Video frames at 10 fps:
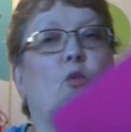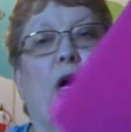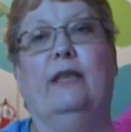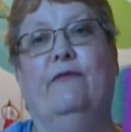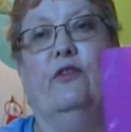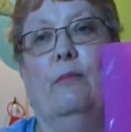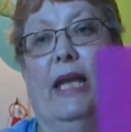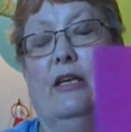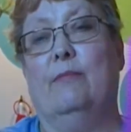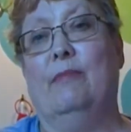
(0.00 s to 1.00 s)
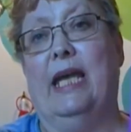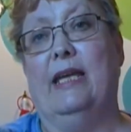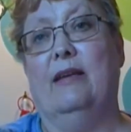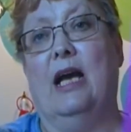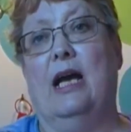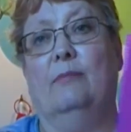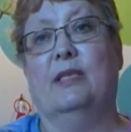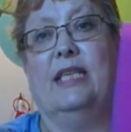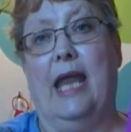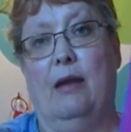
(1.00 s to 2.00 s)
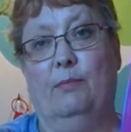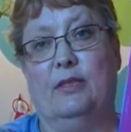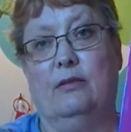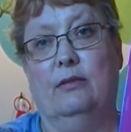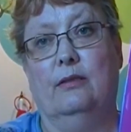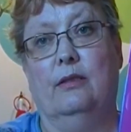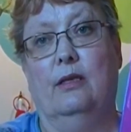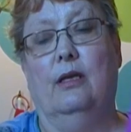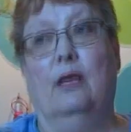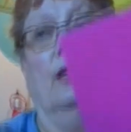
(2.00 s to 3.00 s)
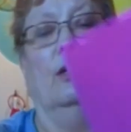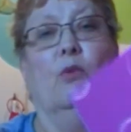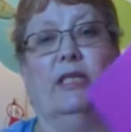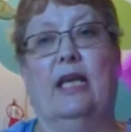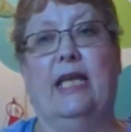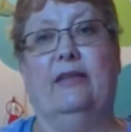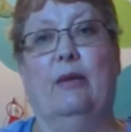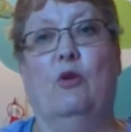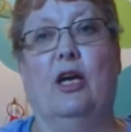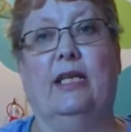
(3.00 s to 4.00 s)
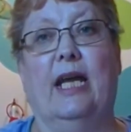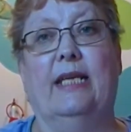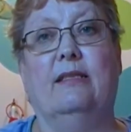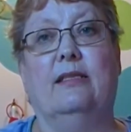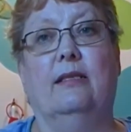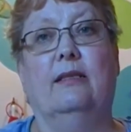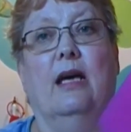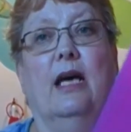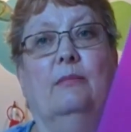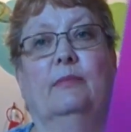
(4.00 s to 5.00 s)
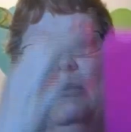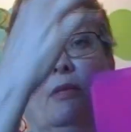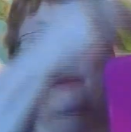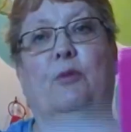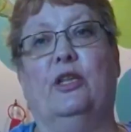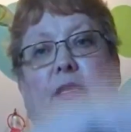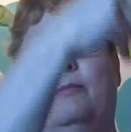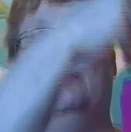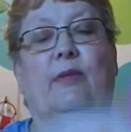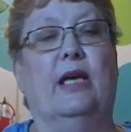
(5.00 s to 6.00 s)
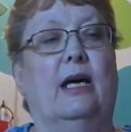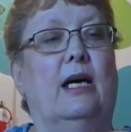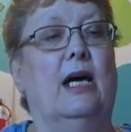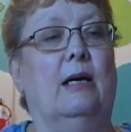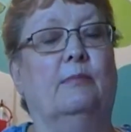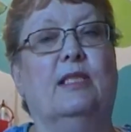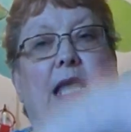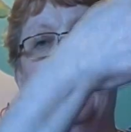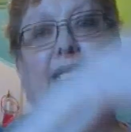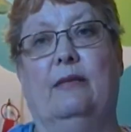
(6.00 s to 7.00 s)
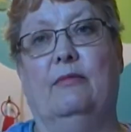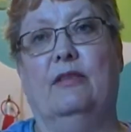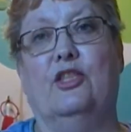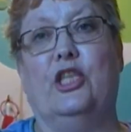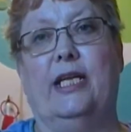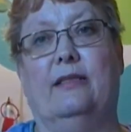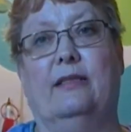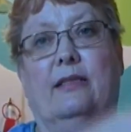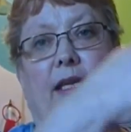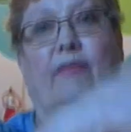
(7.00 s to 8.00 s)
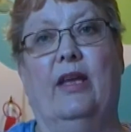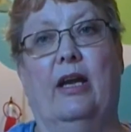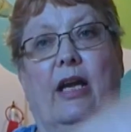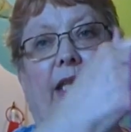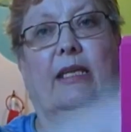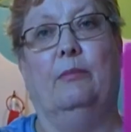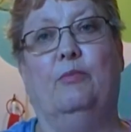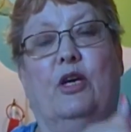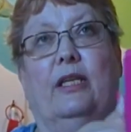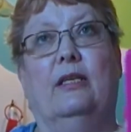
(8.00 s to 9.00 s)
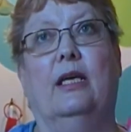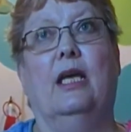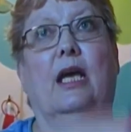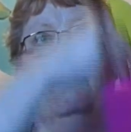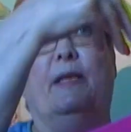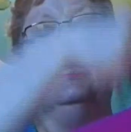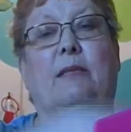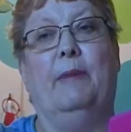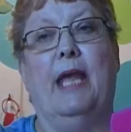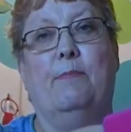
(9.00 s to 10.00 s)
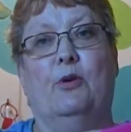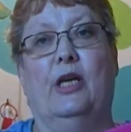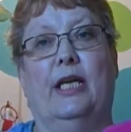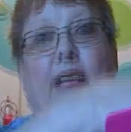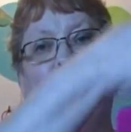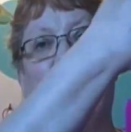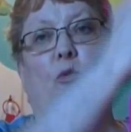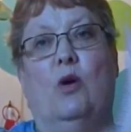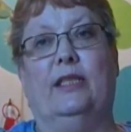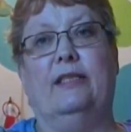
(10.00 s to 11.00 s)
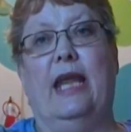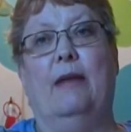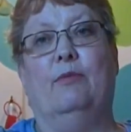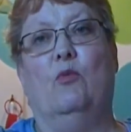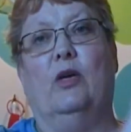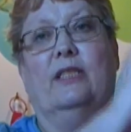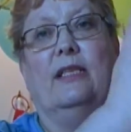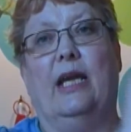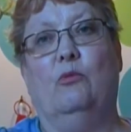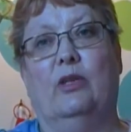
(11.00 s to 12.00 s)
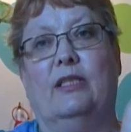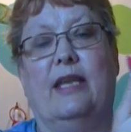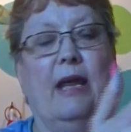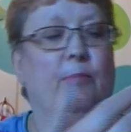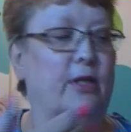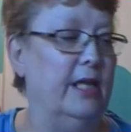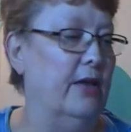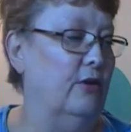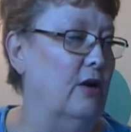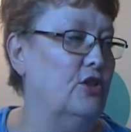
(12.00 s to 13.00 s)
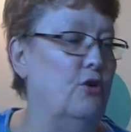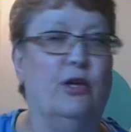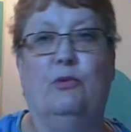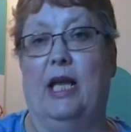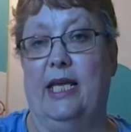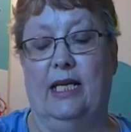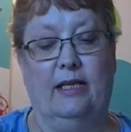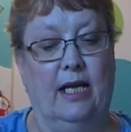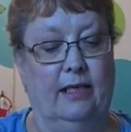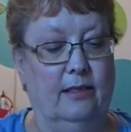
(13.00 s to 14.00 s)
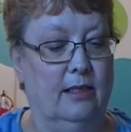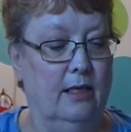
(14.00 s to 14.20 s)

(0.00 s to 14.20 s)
one for my my um, stamps. Once I get them organized, um, I'm going to put the the um, slide-in sheets in there, and then put a piece of paper in and put one stamp on one side, one stamp on the other. I'll show you when I get it done.